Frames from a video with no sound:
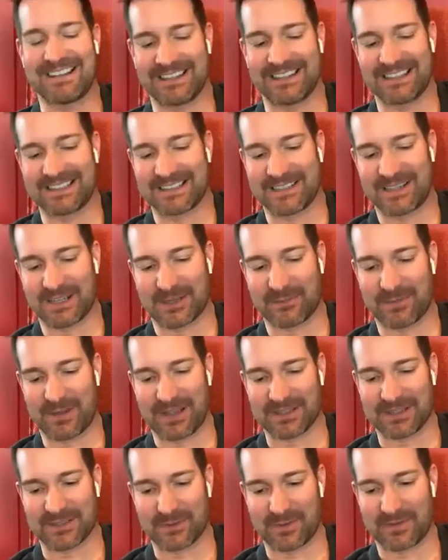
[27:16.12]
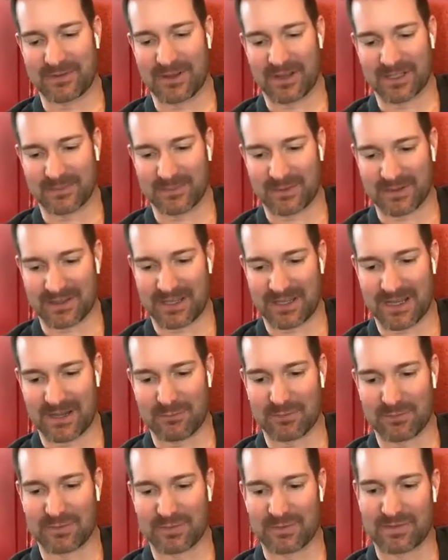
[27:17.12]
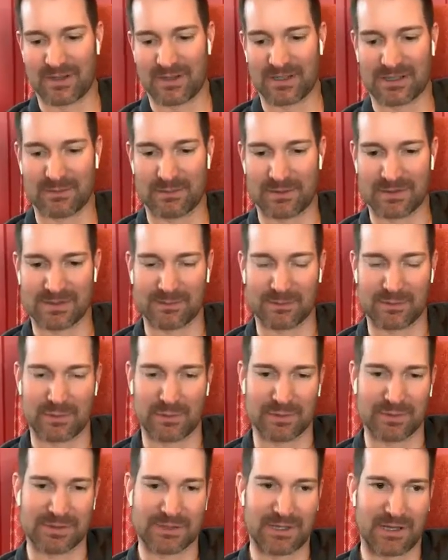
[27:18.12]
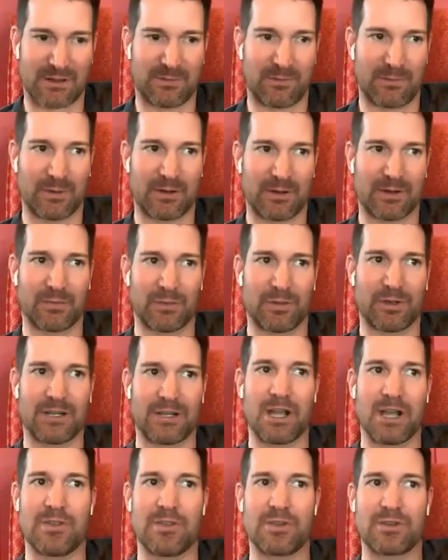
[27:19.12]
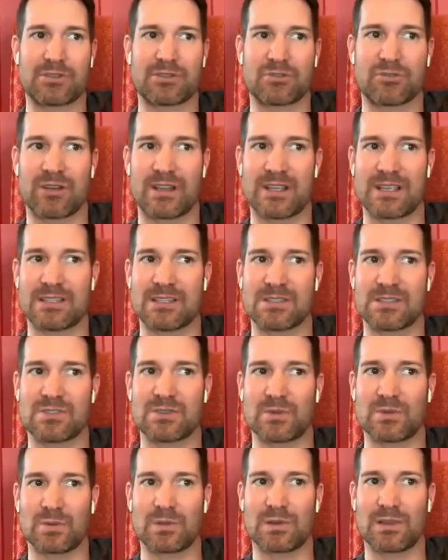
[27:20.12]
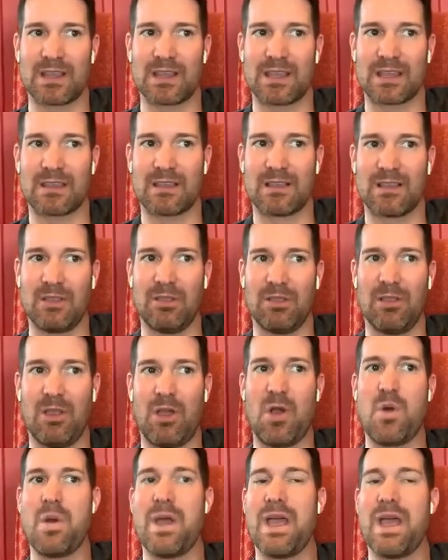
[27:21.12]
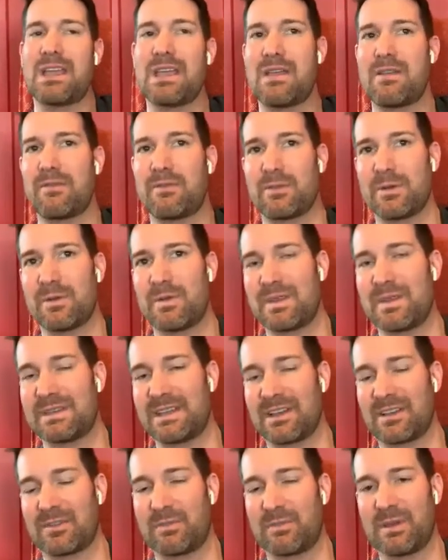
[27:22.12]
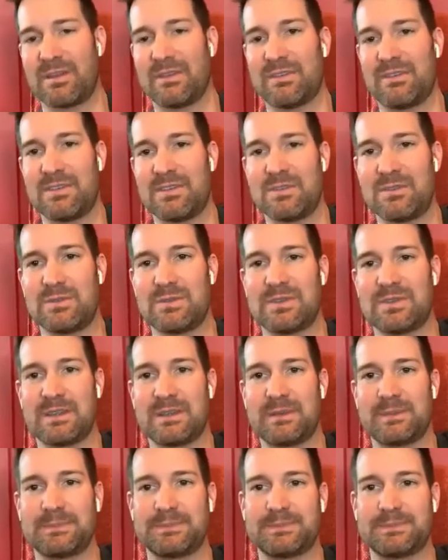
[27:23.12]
let's talk about, so we've talked about cameras, we've talked about some cool software. What other trends or like low-hanging fruit in the tech space do you see?